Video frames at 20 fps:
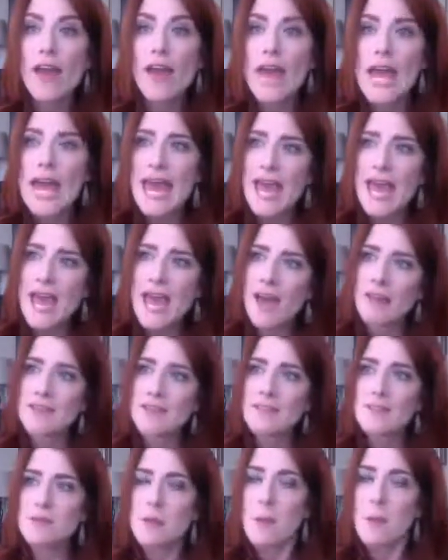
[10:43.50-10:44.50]

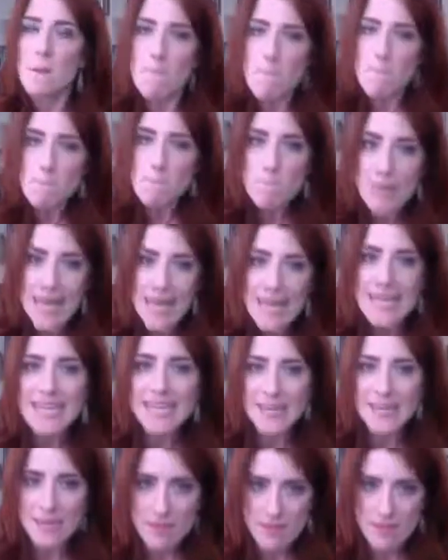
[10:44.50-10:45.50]
and
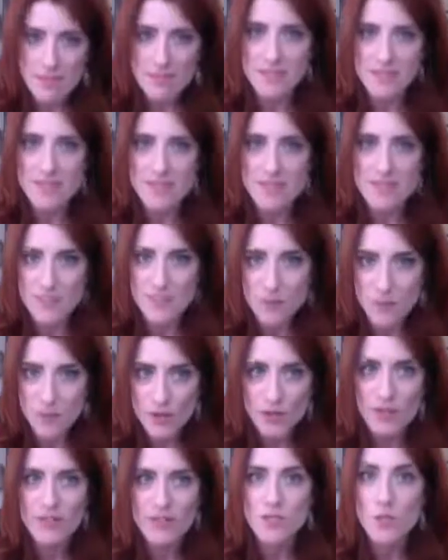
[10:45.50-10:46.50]
make this
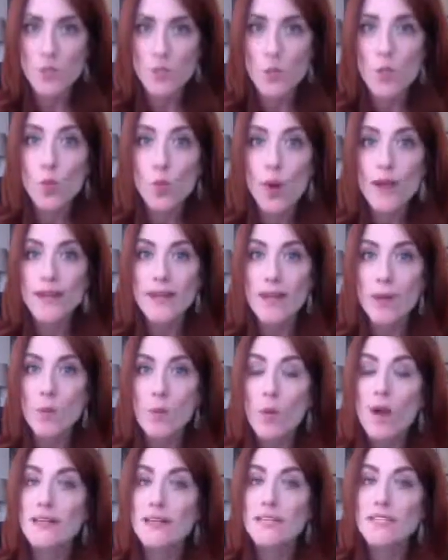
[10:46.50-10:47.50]
experience what I
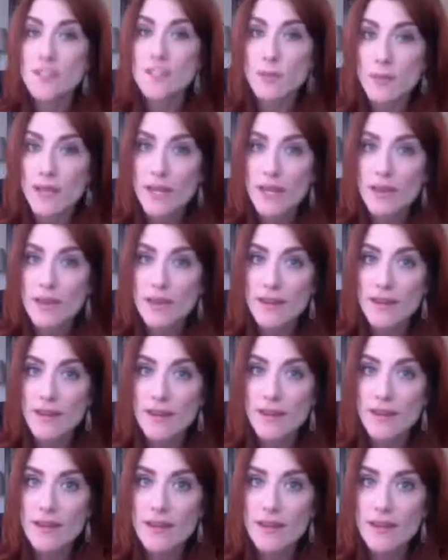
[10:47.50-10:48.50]
want it to be.
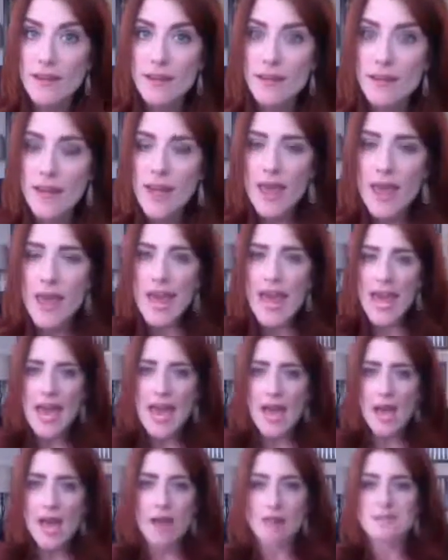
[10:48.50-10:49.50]

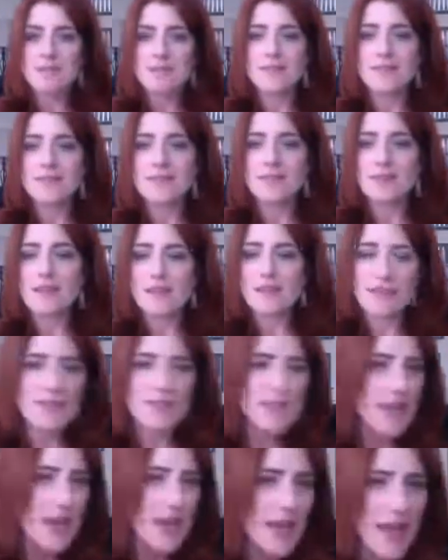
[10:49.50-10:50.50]
And
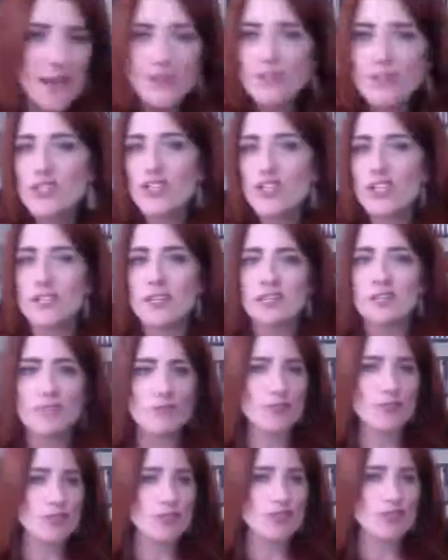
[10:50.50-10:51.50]
the energy in the
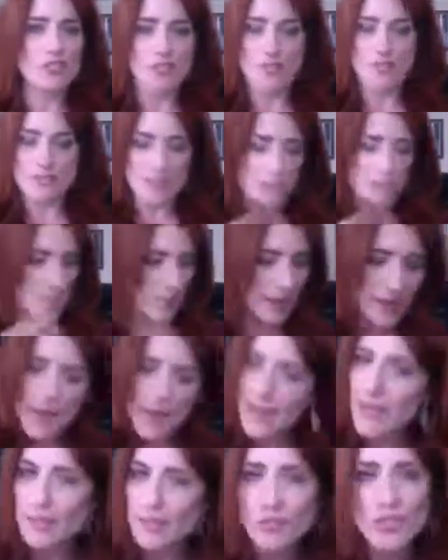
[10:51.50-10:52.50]
room shifted. My
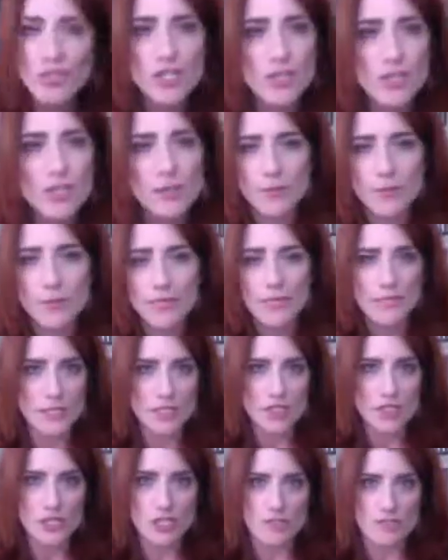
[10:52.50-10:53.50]
energy completely
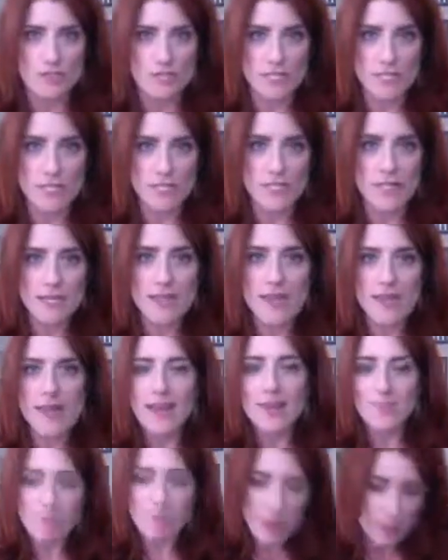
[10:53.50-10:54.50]
shifted.
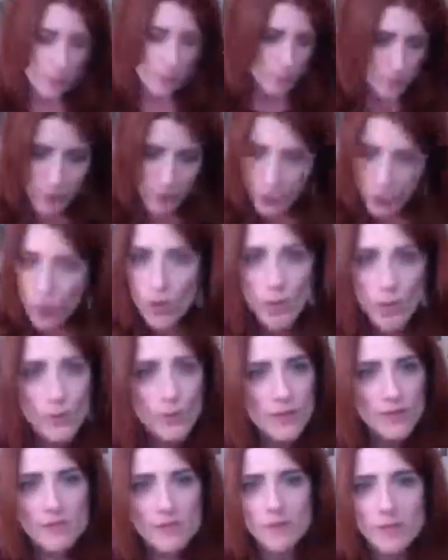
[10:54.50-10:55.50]
My rapport
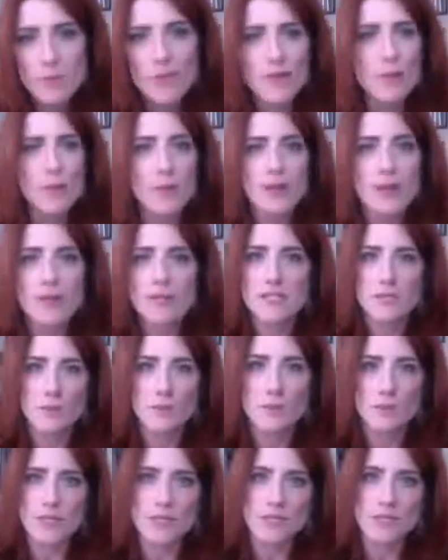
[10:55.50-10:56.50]
with the makeup artist
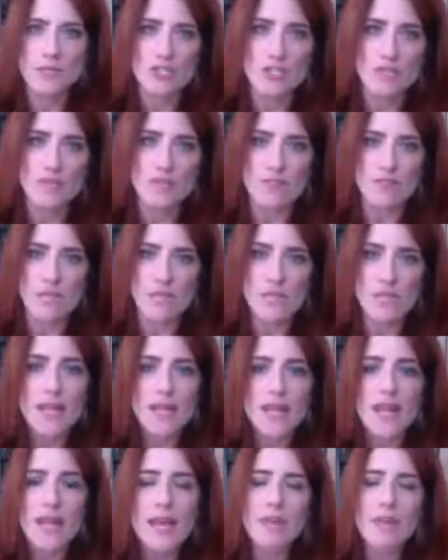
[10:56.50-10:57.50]
completely shifted.
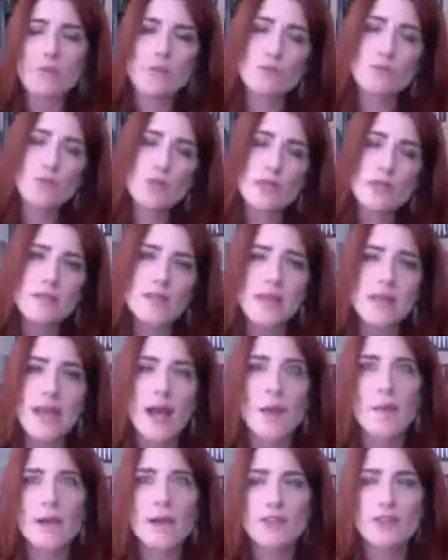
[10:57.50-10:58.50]
And realizing how
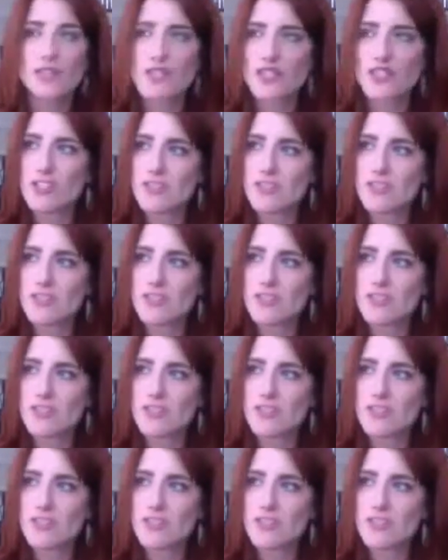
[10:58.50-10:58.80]
much